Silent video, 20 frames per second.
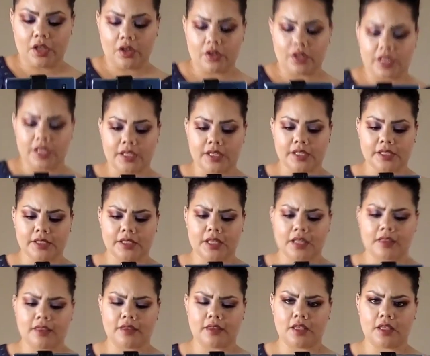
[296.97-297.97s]
here is,
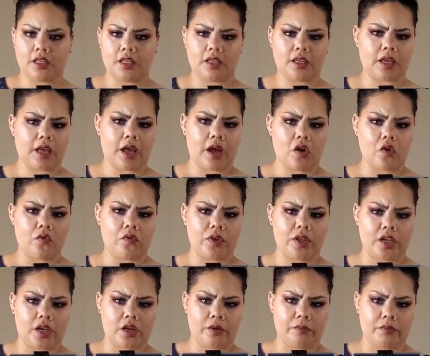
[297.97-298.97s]
I think,
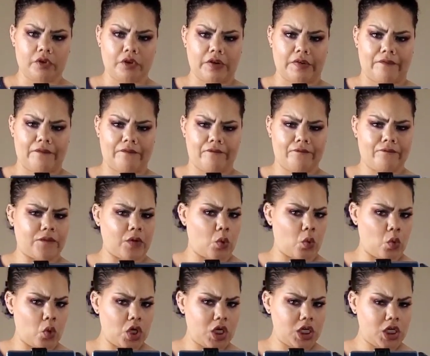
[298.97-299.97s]
outfit number
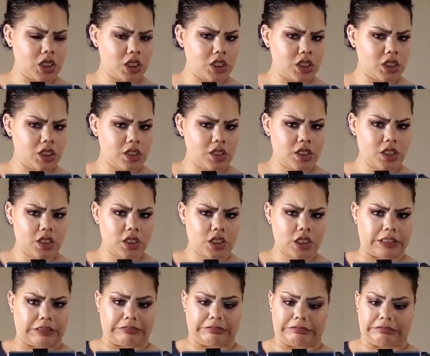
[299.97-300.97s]
four?
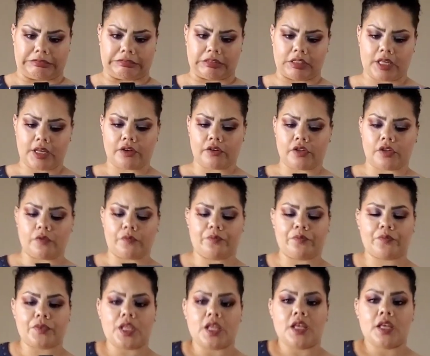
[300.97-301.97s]
Ooh, I don't know.
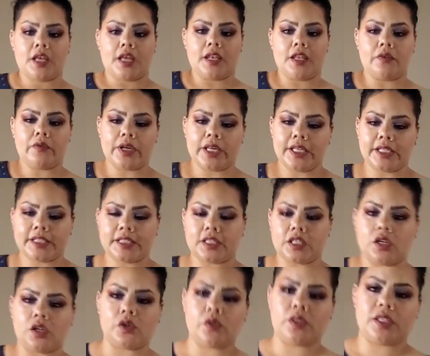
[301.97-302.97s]
Anyway,
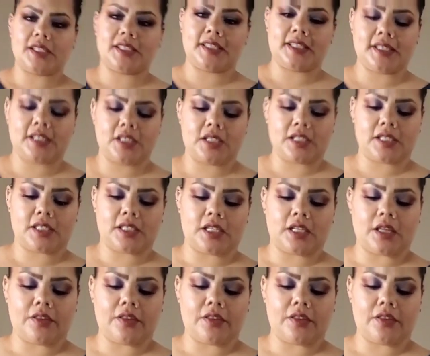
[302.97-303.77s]
so this is just